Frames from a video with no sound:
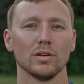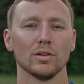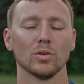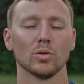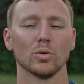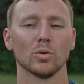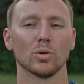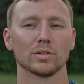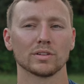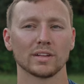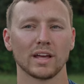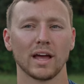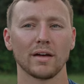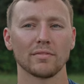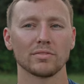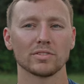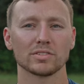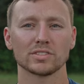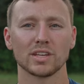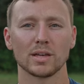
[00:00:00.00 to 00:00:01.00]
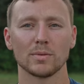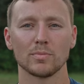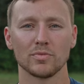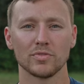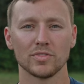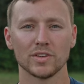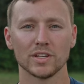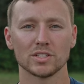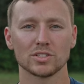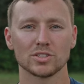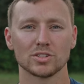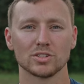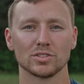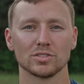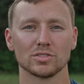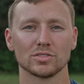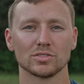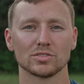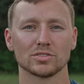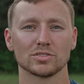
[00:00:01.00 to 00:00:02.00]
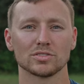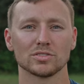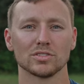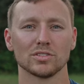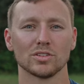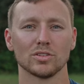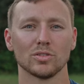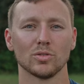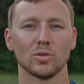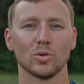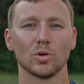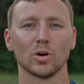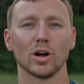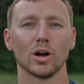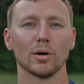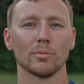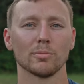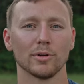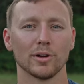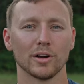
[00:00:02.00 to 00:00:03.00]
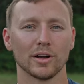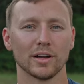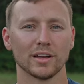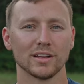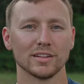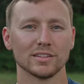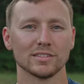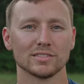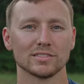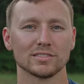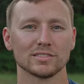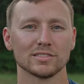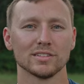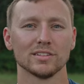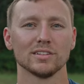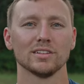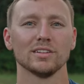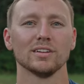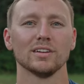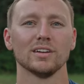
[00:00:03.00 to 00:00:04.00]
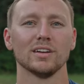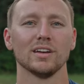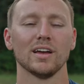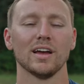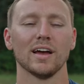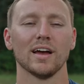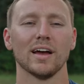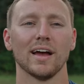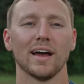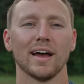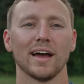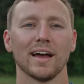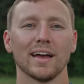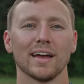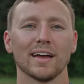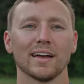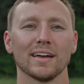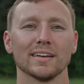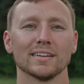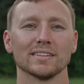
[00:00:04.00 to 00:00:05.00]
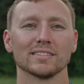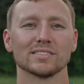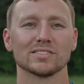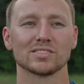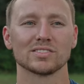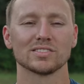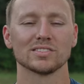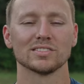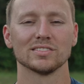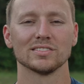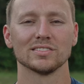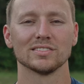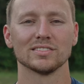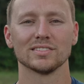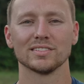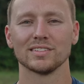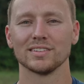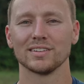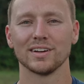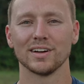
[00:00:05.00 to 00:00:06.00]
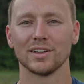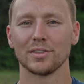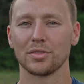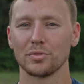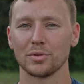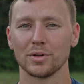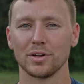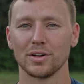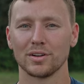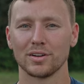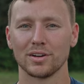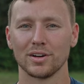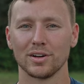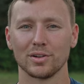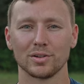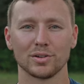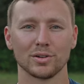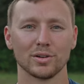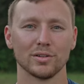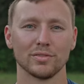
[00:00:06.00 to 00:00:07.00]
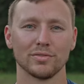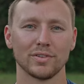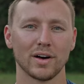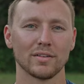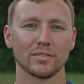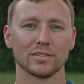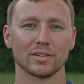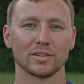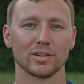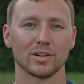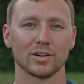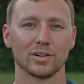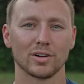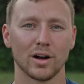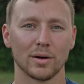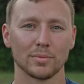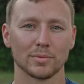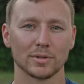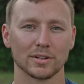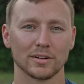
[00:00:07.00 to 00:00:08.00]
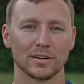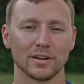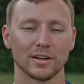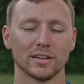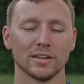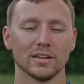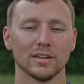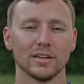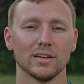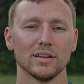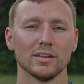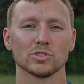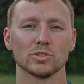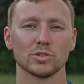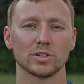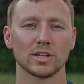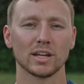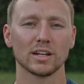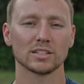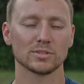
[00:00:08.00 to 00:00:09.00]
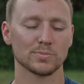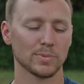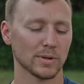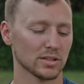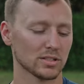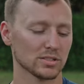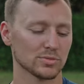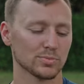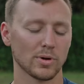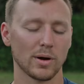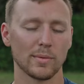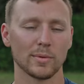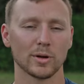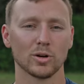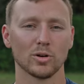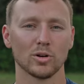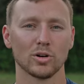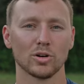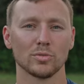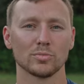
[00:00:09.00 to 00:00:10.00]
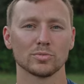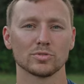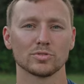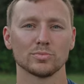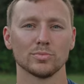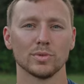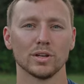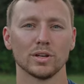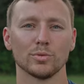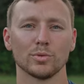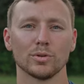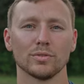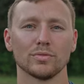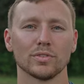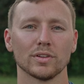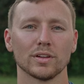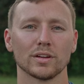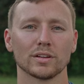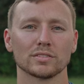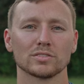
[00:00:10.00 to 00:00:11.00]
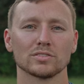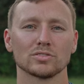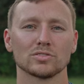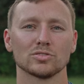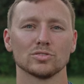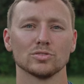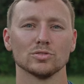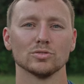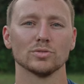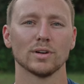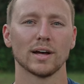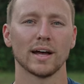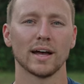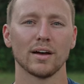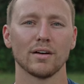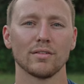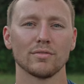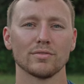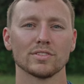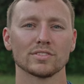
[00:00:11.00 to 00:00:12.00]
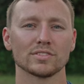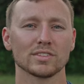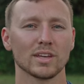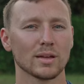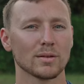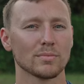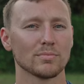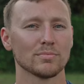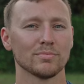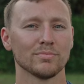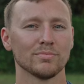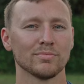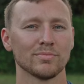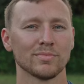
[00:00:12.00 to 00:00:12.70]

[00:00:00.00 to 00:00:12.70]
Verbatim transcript: or to have the same features or upgrades as a $300 or a $500 optic, right? So you can't expect this primary arms mini reflex to have the same